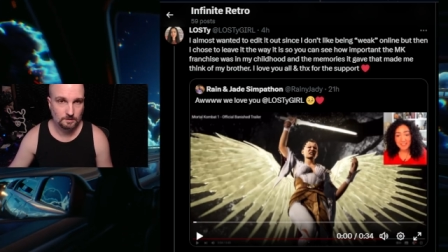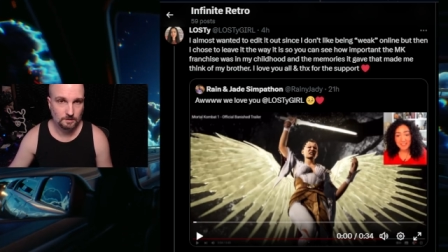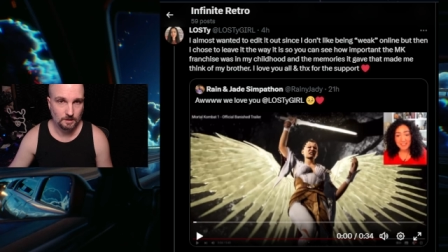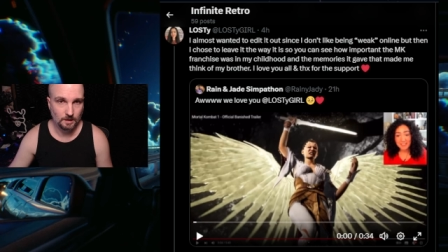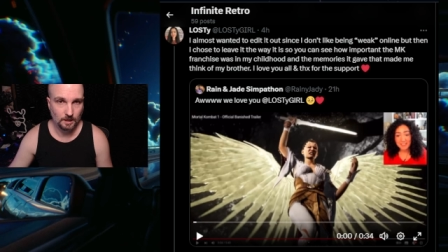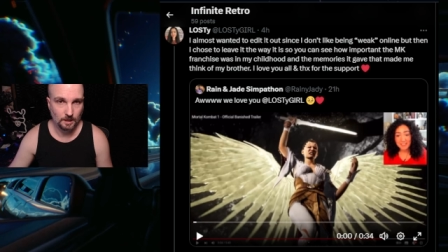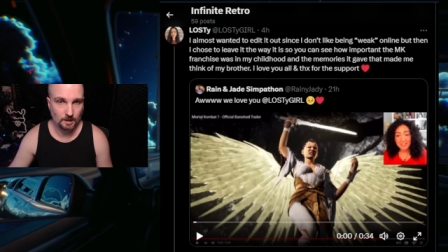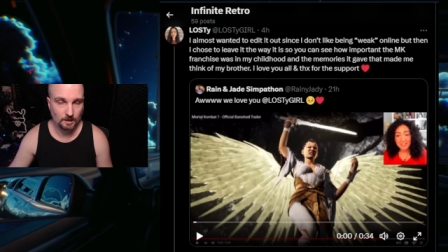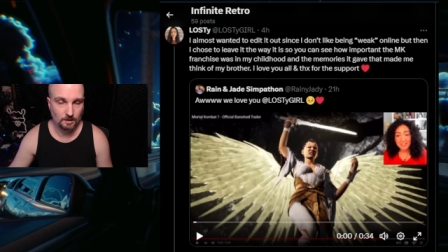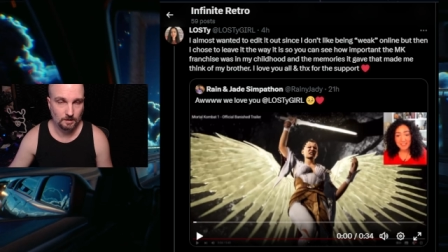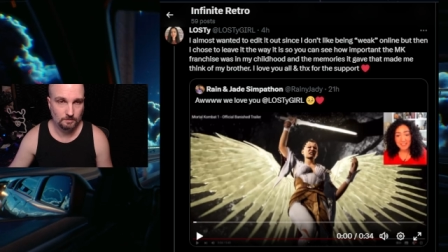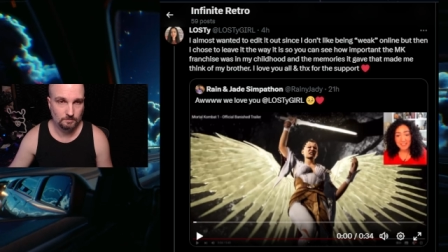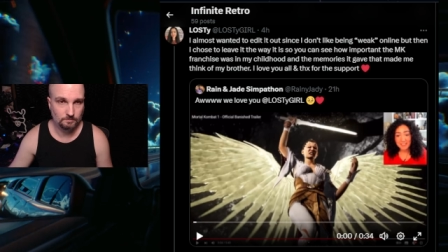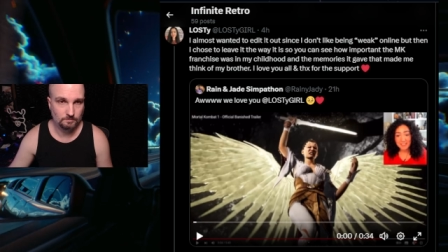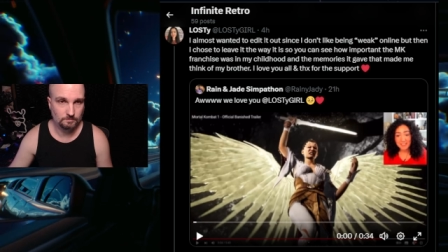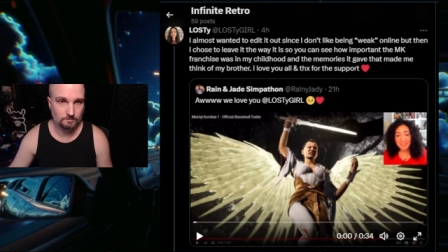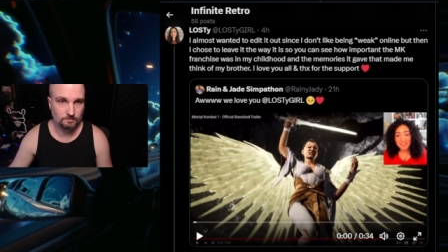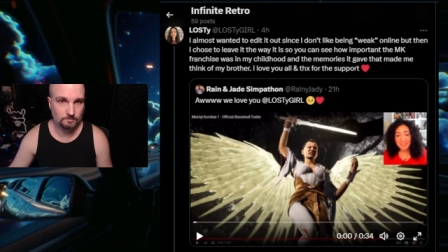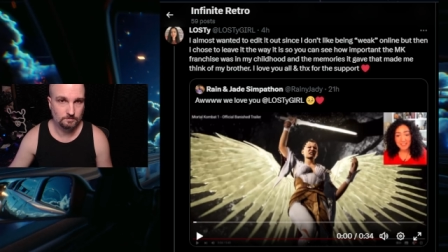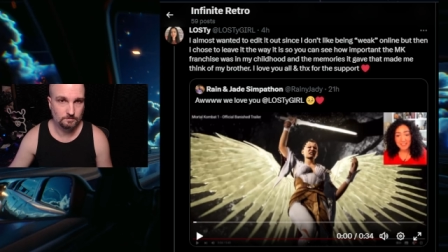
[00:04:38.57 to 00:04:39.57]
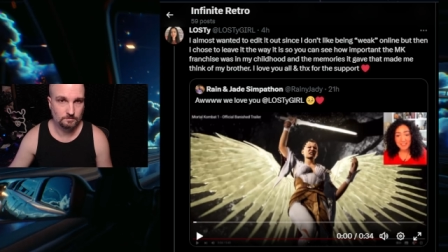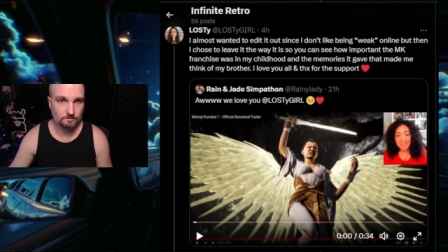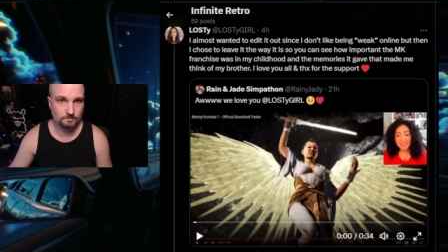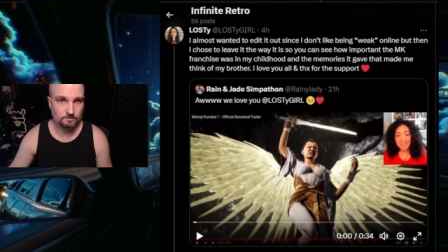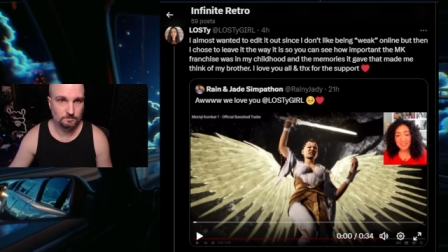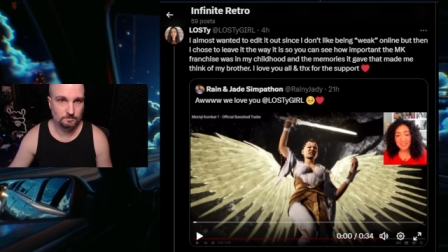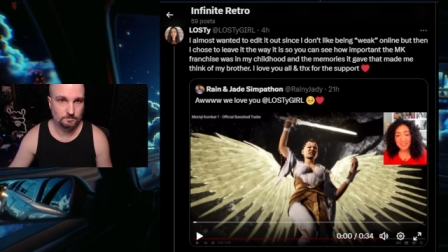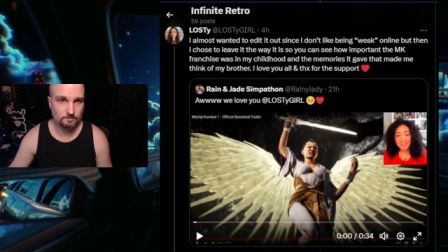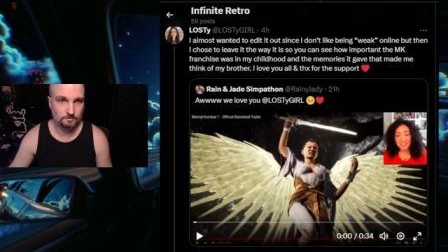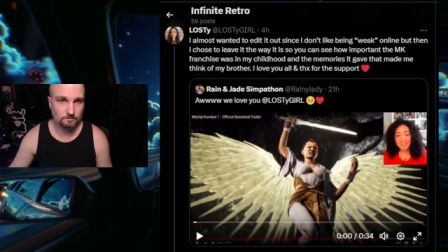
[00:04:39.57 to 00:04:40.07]
I
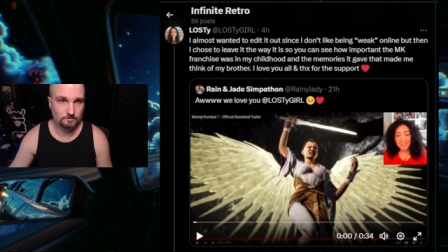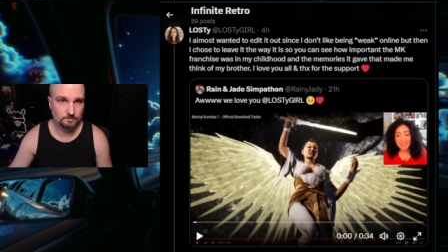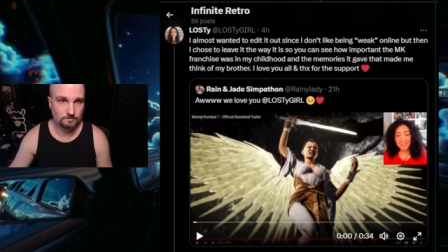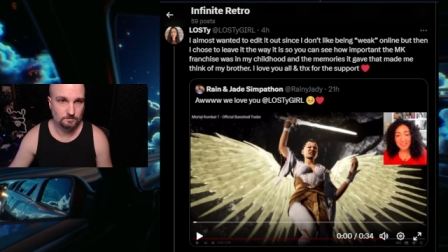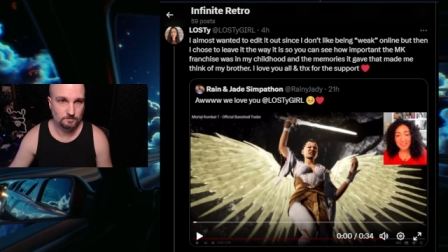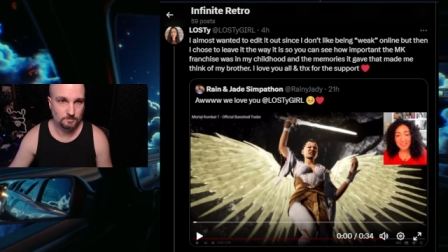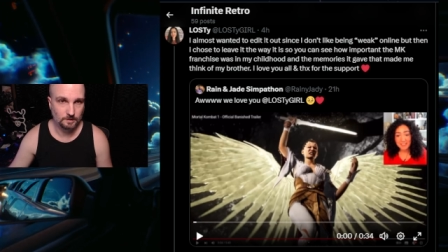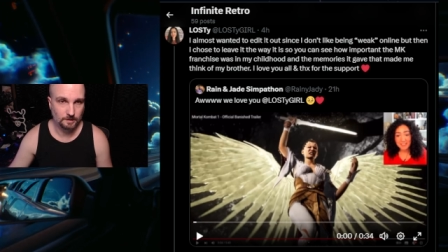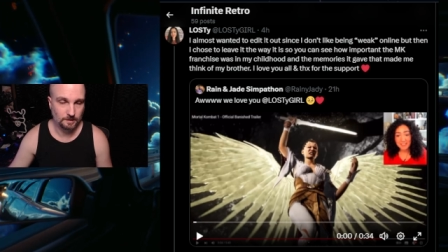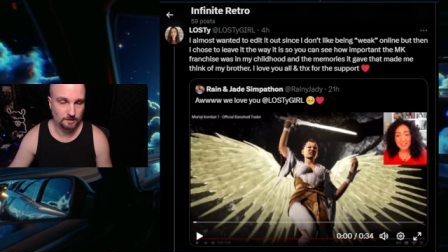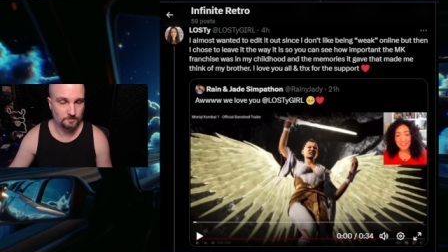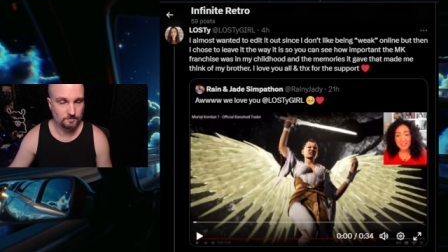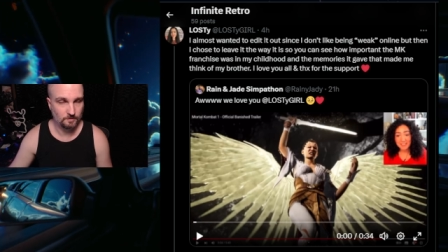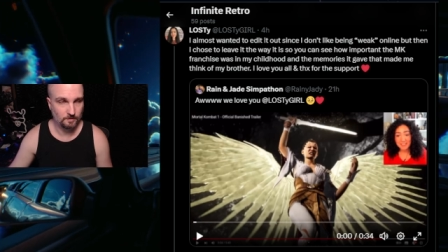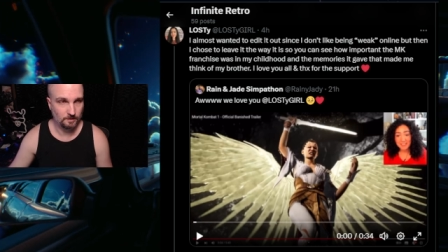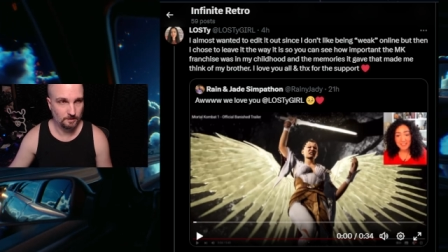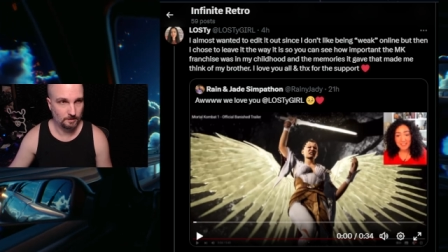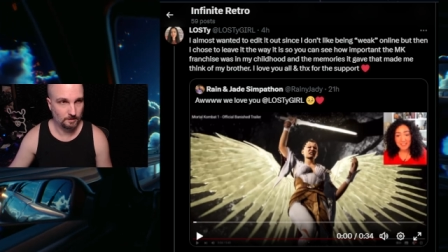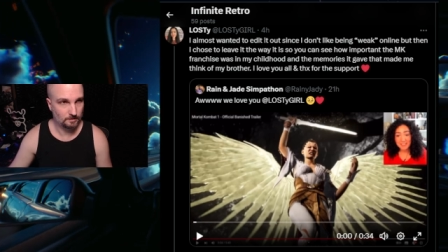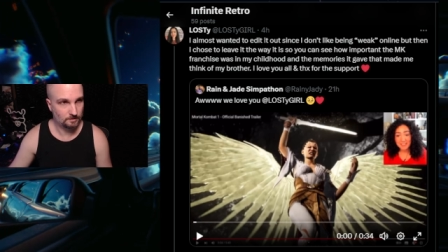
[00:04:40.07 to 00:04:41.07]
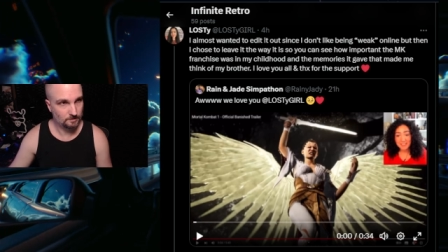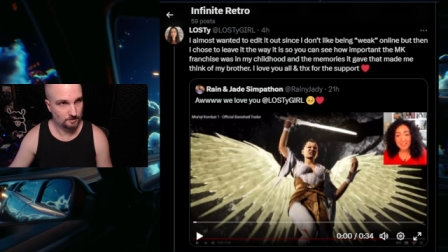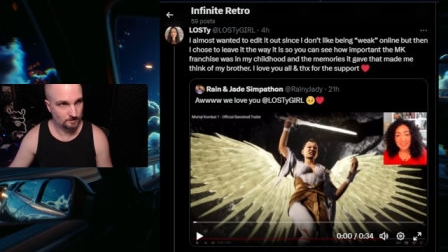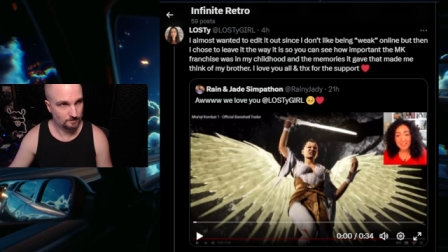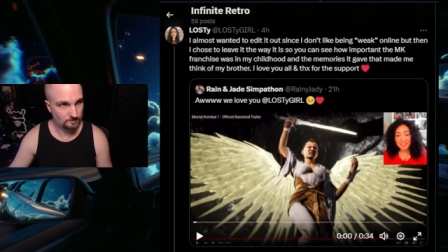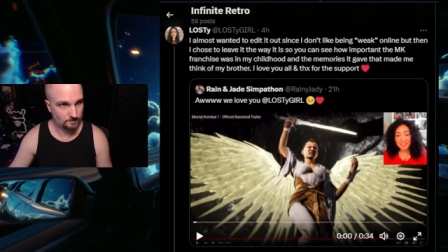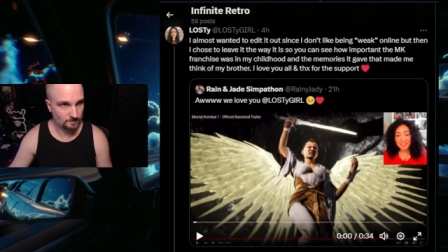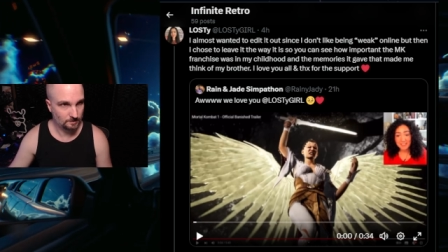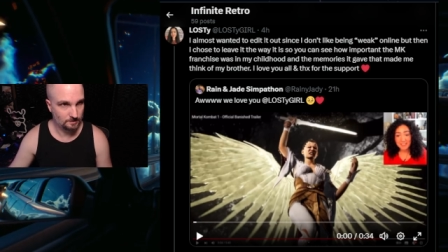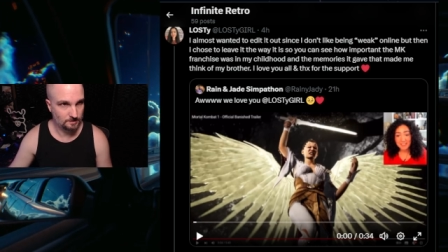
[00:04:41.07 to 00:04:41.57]
guess very young
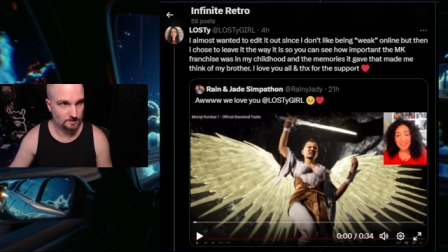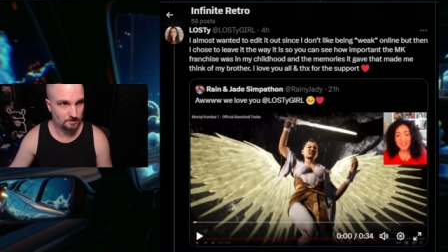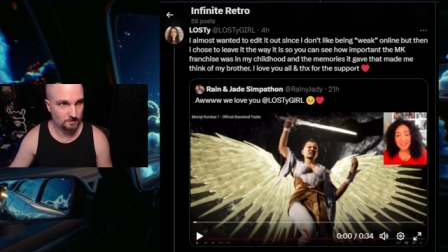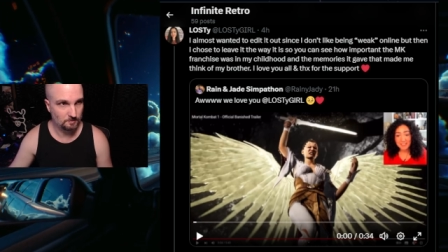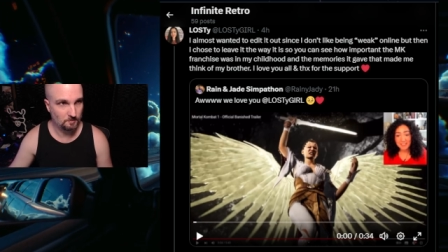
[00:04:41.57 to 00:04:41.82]
considering